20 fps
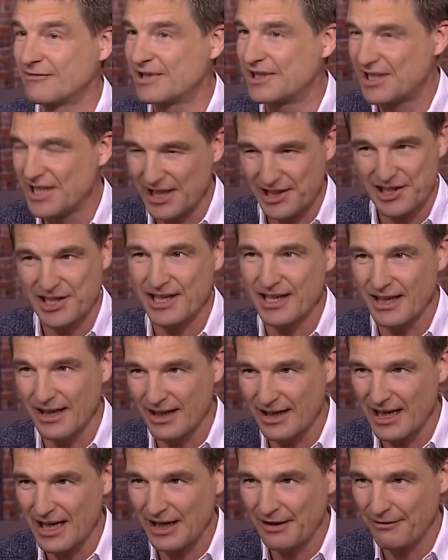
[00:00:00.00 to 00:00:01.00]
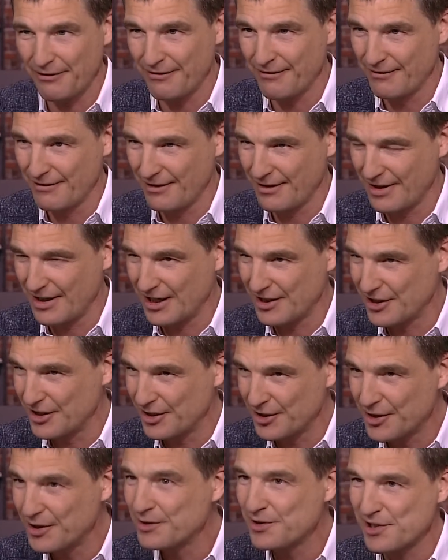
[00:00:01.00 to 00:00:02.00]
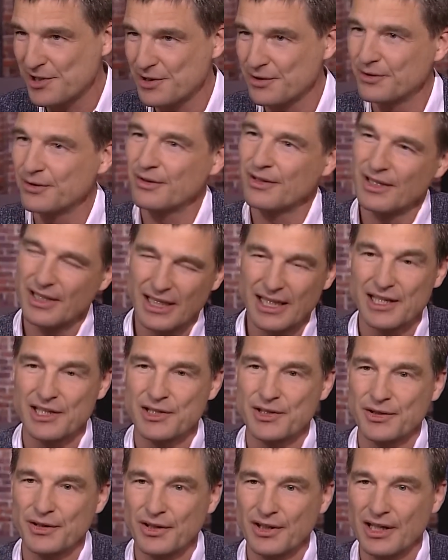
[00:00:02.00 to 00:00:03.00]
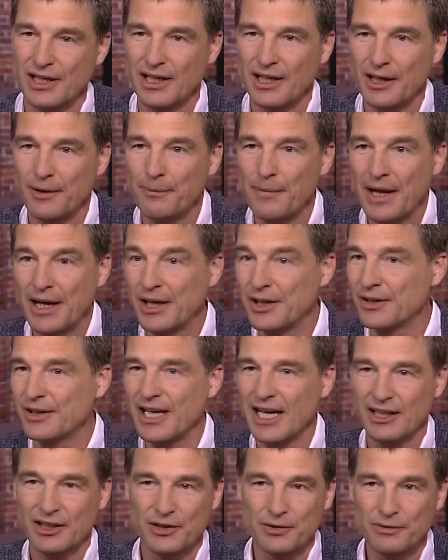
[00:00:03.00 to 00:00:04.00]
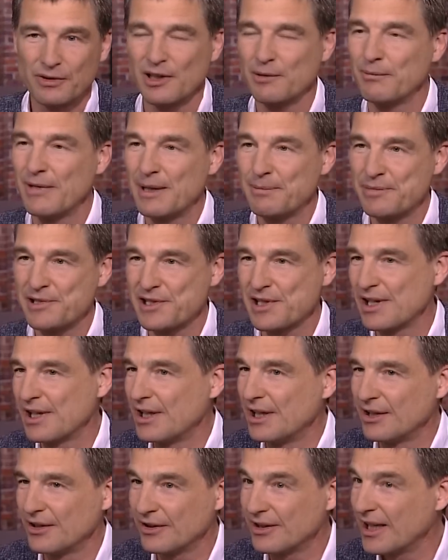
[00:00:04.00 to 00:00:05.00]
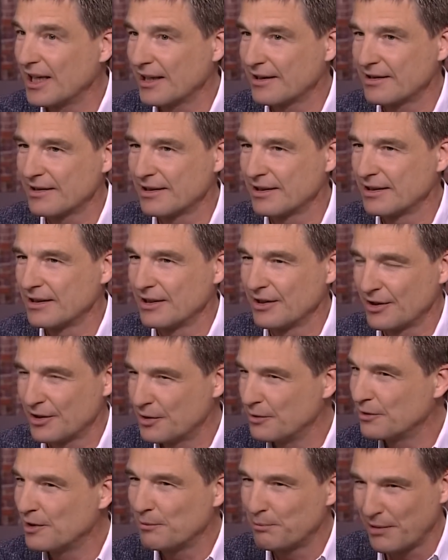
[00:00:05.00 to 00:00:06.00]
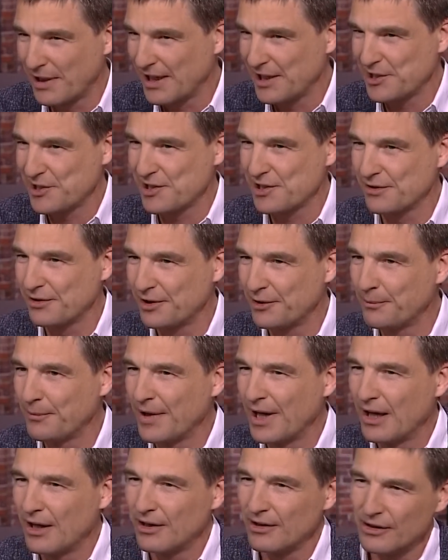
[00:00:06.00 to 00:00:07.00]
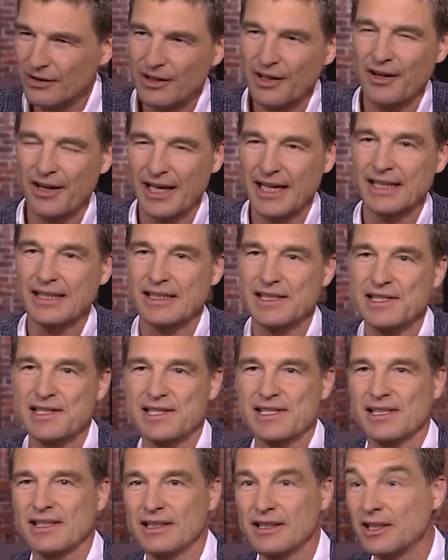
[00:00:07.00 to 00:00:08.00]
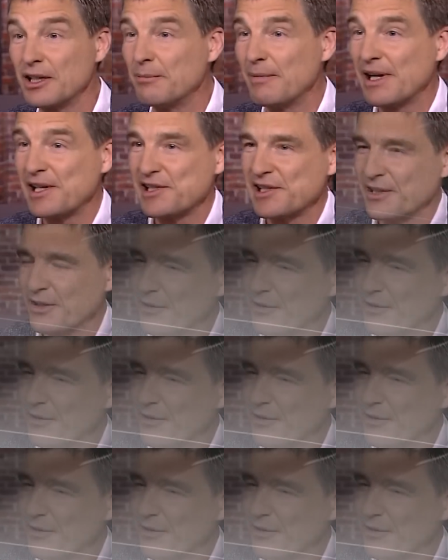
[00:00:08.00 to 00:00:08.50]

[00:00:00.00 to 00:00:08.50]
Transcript: digital life that you're used to into your car. You get Google Maps, you get the Google Play Store. All that is an amazing